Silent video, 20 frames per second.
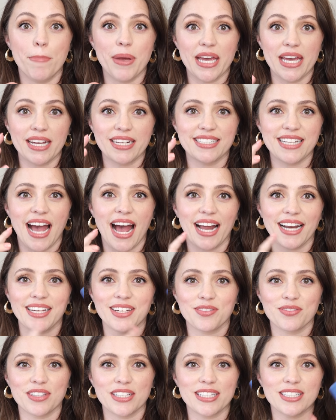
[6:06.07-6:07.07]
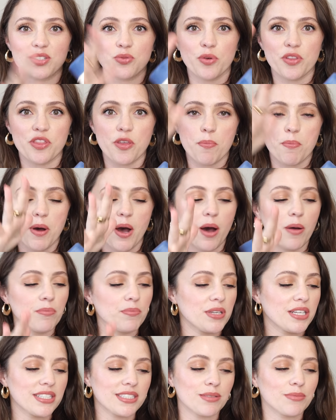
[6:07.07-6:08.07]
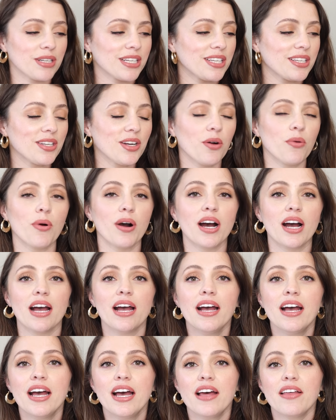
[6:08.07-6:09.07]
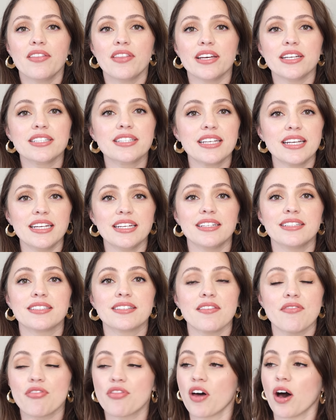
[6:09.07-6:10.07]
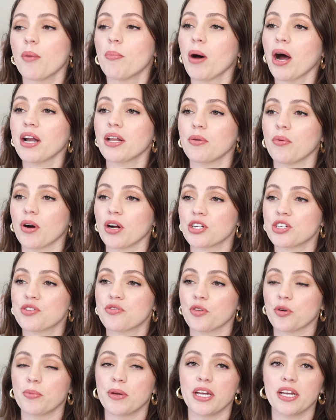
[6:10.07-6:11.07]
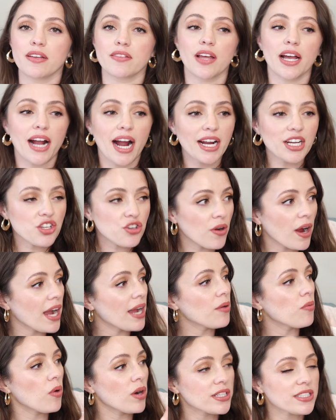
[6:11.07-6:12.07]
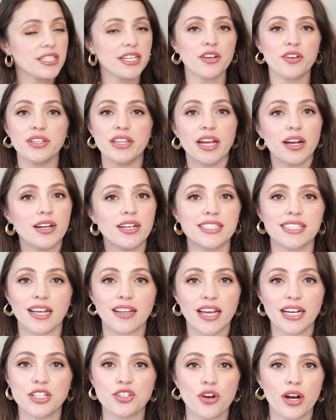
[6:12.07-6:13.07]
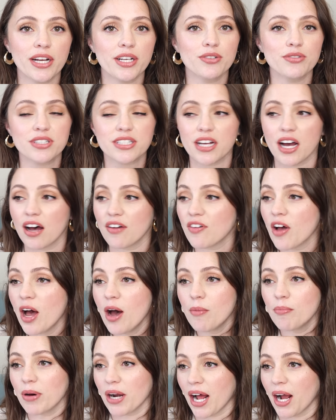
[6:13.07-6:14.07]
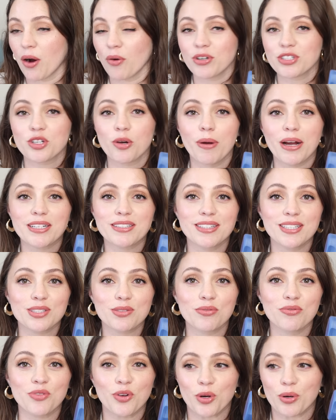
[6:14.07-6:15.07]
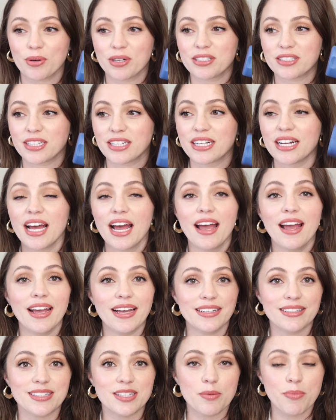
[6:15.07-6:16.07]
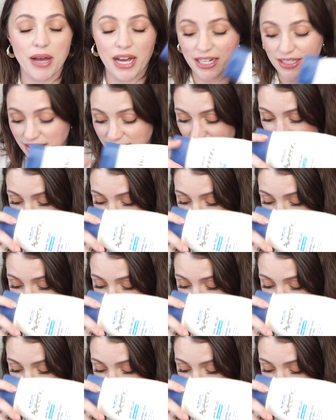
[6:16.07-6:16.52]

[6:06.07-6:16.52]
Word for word: Big Daddy of this with the pump because I'm like, you know what? This is the body wash for me. Like I try ones here and there because I like trying new stuff, but I always go back to this one for a reason. It's the best.